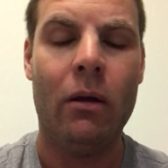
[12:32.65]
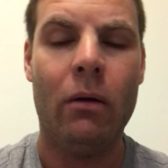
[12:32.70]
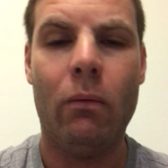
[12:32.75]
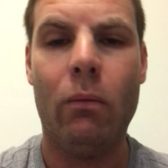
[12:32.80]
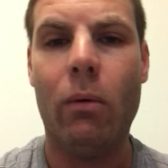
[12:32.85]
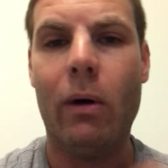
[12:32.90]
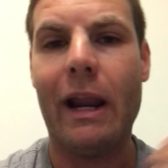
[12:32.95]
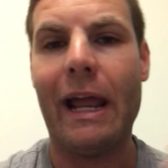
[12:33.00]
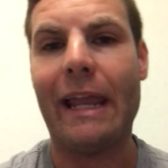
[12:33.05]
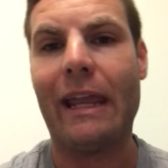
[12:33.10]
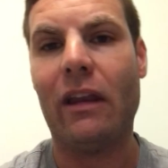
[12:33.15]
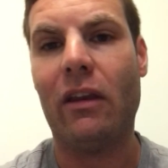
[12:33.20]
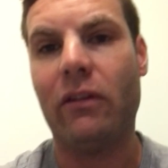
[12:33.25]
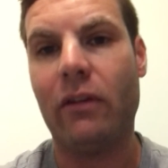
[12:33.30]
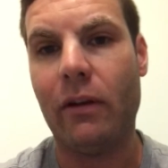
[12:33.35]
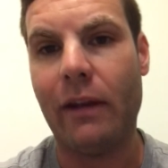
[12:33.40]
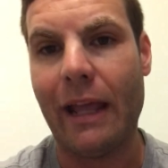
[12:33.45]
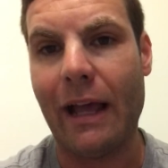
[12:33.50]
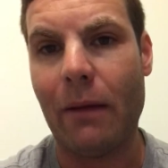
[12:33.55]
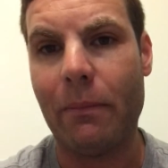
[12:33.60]
what I can
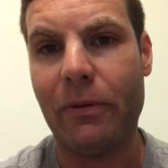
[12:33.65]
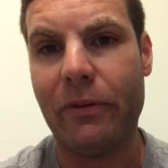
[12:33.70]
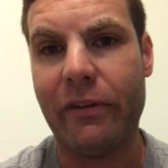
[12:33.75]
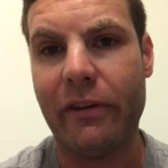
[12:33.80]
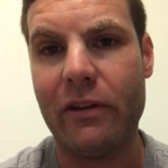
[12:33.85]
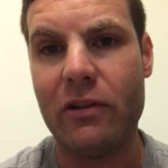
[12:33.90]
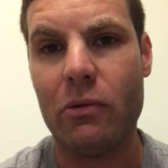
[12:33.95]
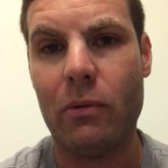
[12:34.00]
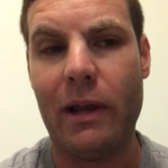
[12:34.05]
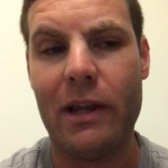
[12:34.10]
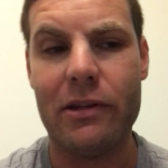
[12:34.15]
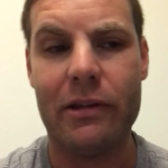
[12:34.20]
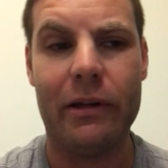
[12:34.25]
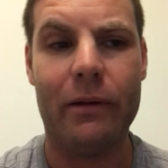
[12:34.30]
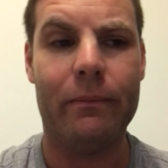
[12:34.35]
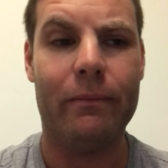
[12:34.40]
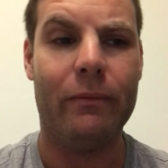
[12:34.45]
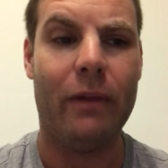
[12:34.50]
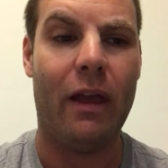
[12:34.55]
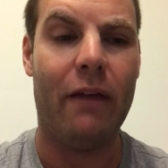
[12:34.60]
do to help the
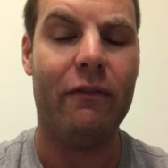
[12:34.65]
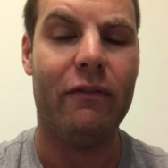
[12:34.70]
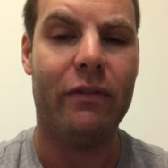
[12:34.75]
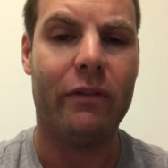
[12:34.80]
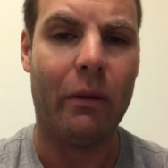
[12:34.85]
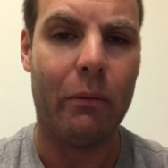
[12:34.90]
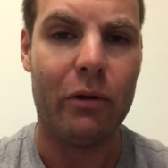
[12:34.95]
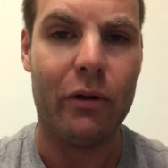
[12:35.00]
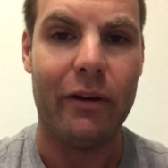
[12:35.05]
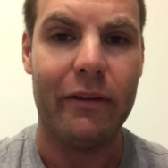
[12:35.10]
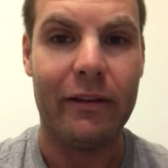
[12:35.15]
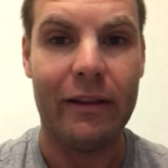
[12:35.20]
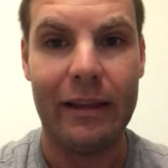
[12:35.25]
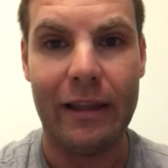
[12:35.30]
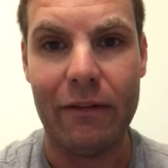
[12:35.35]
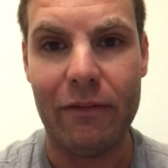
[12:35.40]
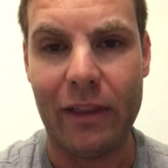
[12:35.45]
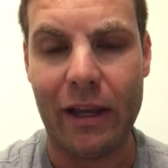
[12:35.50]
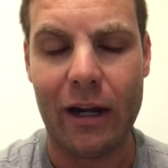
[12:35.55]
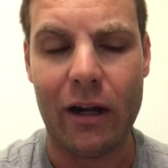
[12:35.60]
situation, someone who doesn't
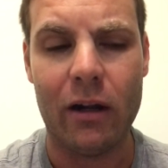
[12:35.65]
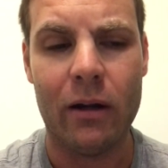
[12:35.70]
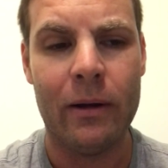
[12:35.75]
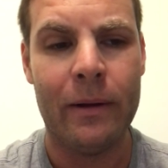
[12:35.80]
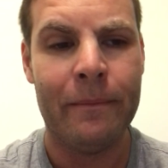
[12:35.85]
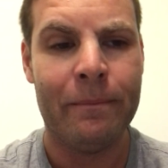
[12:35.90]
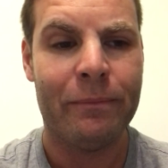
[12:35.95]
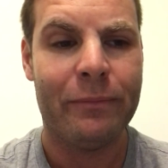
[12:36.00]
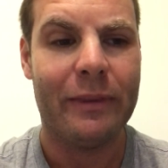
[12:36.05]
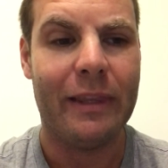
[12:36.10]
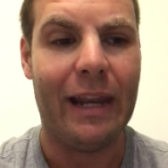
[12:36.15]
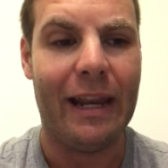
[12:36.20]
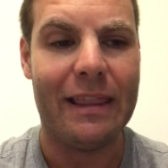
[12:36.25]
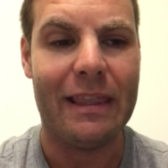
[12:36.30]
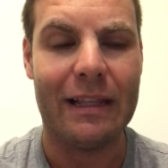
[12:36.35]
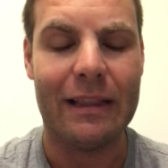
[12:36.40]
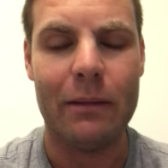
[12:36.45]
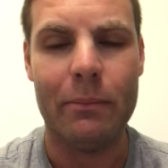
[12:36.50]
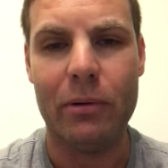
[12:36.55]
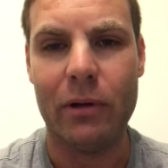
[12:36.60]
live there, then I
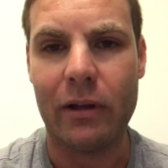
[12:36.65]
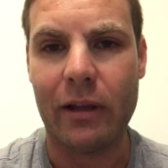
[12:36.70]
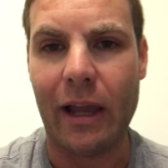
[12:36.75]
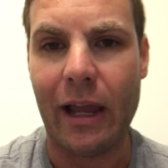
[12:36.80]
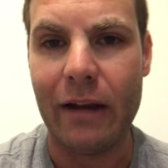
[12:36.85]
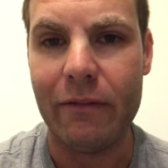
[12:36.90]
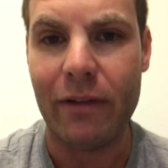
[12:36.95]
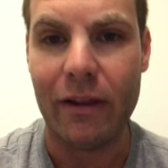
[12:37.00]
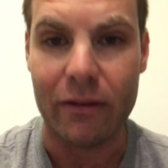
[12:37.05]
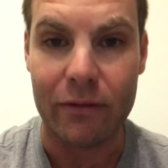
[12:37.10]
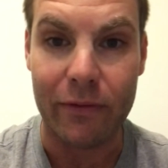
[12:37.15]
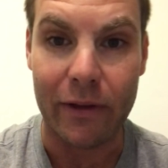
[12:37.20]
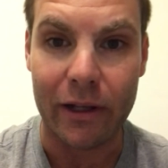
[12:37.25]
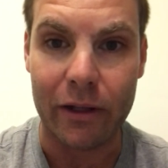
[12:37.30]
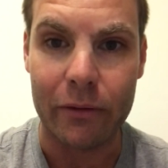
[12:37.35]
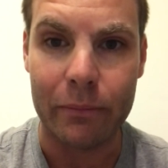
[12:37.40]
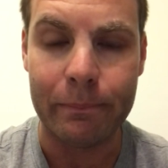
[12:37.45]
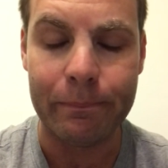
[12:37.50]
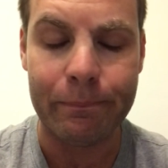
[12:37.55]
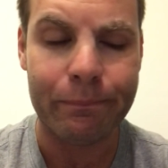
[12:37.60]
think the book kind of has
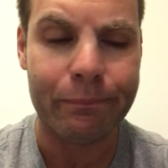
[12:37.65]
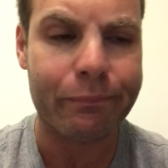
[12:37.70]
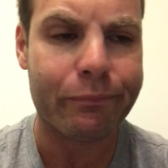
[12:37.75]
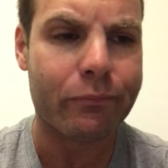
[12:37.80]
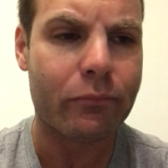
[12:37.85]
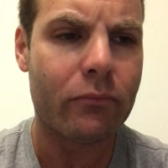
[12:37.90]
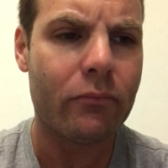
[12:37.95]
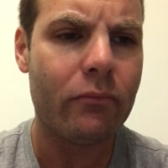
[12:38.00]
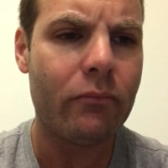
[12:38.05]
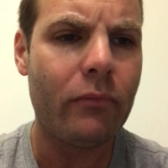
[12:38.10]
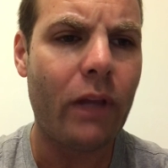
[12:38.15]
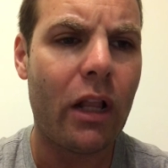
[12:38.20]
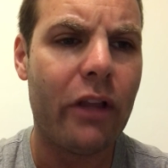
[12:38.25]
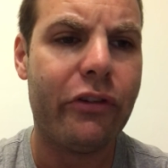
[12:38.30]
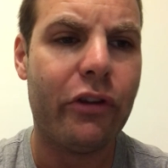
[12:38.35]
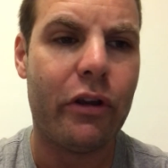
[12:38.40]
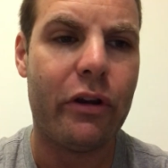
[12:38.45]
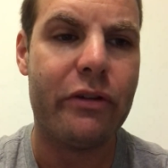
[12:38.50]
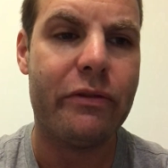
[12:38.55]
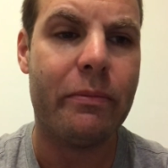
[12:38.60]
failed.
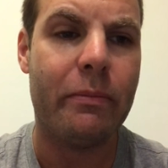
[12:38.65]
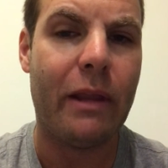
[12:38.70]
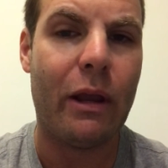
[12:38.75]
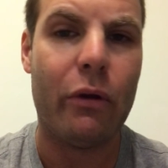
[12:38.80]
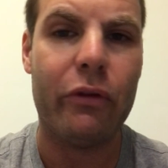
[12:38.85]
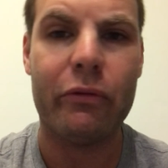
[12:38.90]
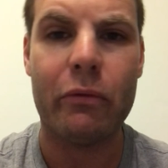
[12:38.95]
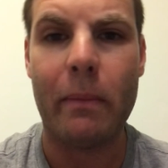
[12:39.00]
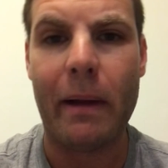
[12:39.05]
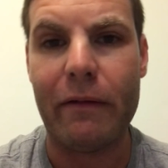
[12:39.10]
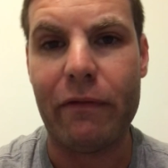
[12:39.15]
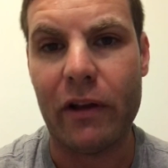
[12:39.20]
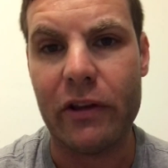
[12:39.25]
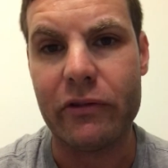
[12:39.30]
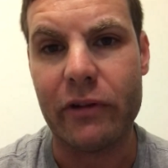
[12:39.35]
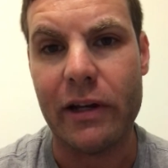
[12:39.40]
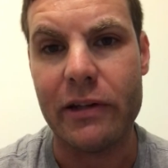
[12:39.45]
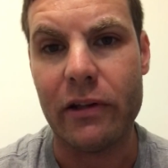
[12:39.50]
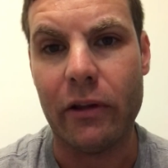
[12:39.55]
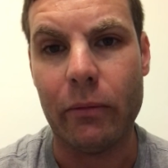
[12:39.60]
So those were my
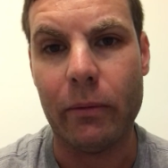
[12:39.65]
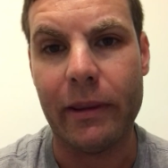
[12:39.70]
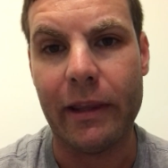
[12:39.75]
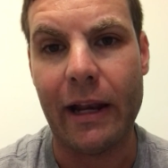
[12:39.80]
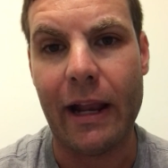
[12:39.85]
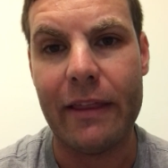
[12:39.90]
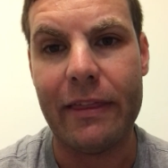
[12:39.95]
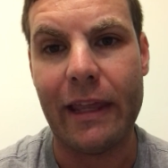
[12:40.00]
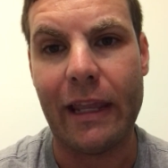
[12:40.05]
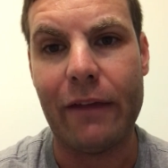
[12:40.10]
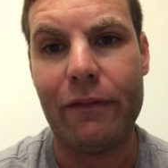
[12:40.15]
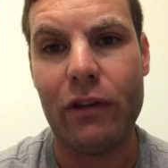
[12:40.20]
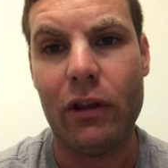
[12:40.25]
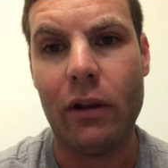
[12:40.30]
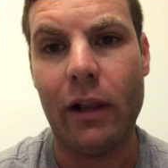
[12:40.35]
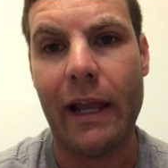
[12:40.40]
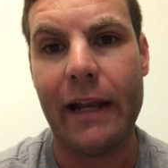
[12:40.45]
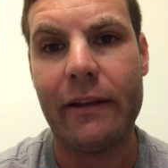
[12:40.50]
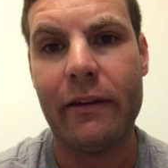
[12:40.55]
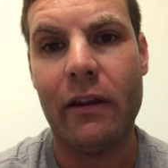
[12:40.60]
frustrations with it. I think if you
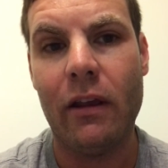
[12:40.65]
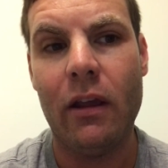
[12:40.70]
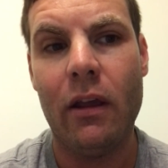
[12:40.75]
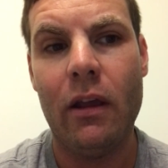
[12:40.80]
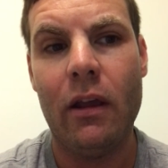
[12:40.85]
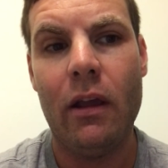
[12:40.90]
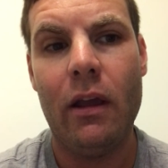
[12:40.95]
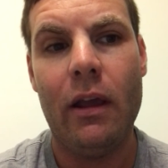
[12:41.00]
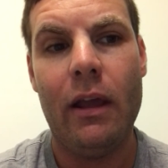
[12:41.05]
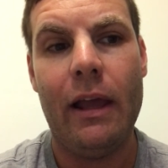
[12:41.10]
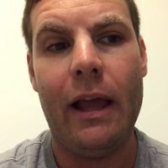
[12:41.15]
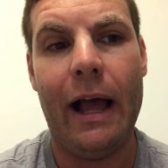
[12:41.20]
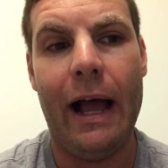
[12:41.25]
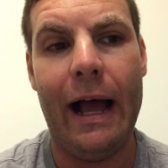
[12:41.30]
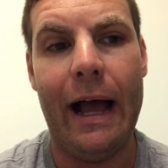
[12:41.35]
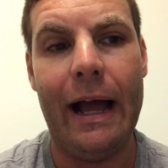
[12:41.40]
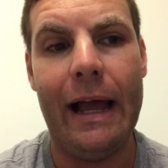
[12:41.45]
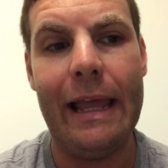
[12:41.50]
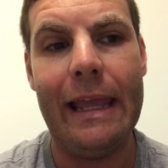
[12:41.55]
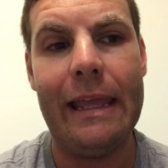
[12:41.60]

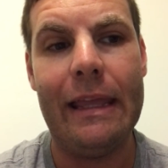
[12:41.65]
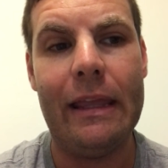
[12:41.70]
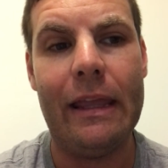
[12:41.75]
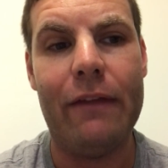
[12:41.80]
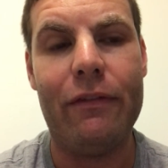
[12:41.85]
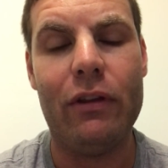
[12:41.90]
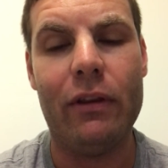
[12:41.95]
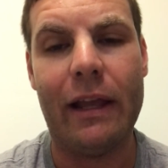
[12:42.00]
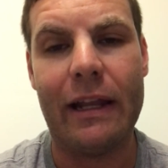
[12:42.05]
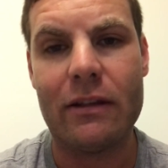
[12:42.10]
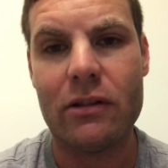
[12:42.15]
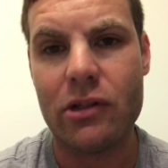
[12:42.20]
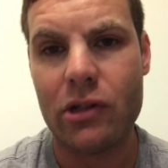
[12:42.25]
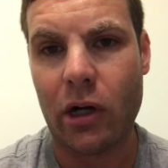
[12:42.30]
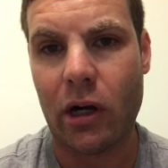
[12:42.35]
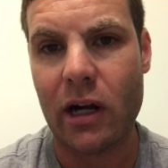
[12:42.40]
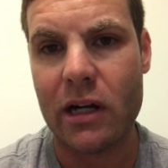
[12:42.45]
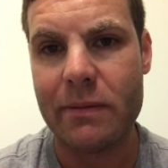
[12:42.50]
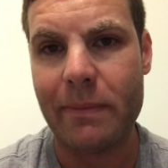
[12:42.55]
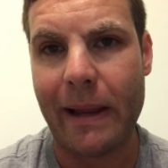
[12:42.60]
liked
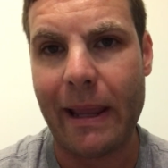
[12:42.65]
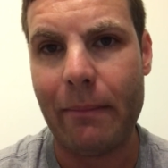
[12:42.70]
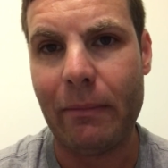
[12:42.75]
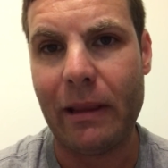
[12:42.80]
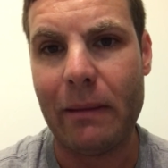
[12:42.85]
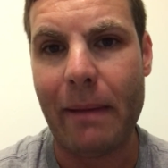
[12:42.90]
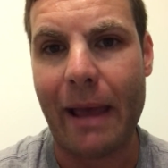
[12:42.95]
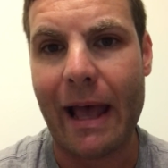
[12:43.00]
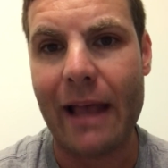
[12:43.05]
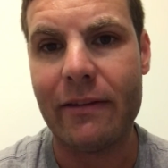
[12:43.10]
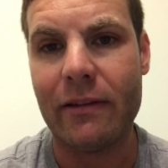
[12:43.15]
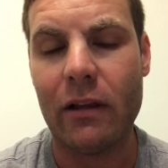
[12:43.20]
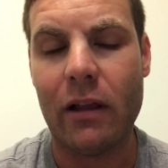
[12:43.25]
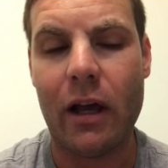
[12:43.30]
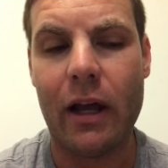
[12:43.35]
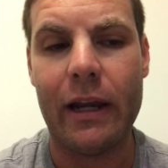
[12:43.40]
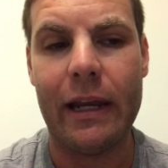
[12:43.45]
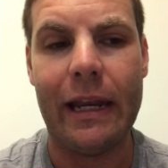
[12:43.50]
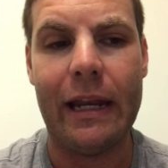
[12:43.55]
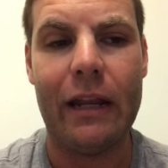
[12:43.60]
Charged by Emily
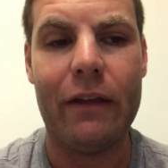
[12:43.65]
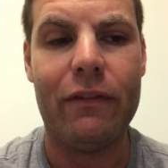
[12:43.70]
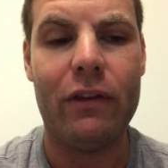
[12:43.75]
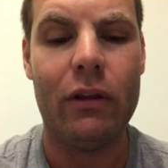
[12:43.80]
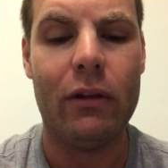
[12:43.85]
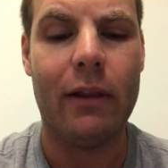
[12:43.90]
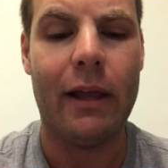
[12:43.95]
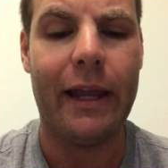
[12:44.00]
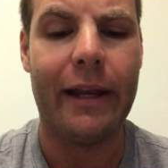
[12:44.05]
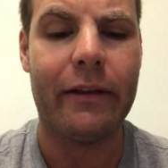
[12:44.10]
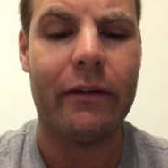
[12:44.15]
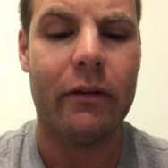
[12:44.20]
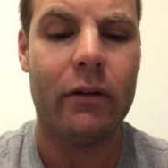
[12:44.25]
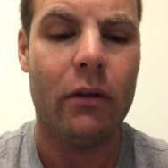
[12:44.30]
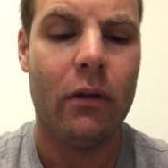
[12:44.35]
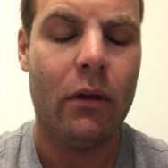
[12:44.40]
Bazelon, and if you liked